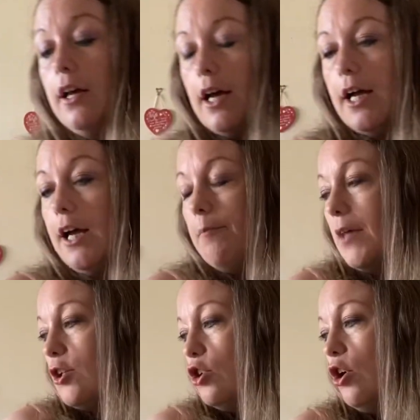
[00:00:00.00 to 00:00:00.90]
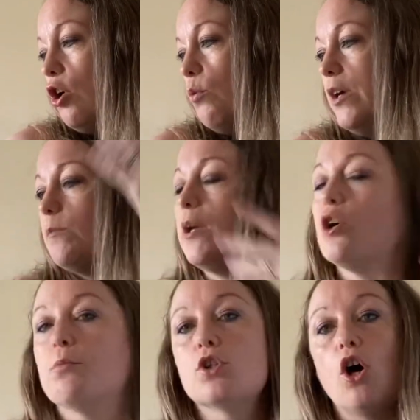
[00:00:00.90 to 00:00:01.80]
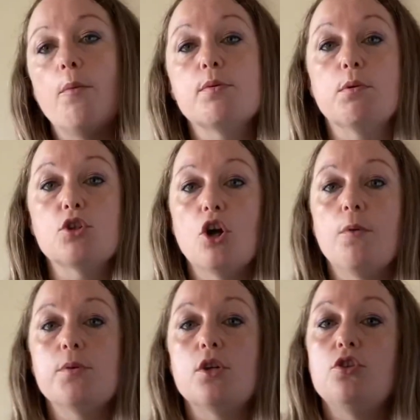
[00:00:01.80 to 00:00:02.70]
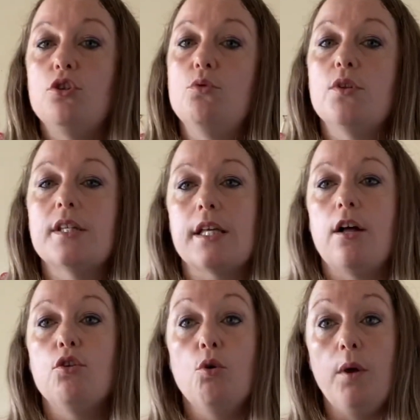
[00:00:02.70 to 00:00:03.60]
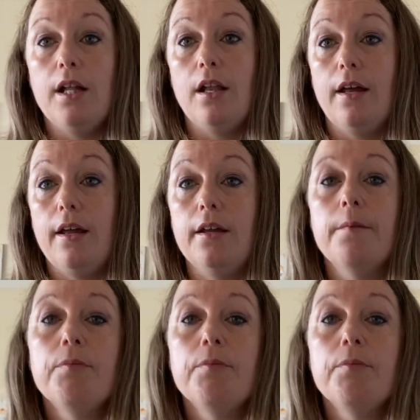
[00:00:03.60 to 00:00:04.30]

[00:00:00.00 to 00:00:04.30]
I don't always pick up tops, but tops do sell quickly,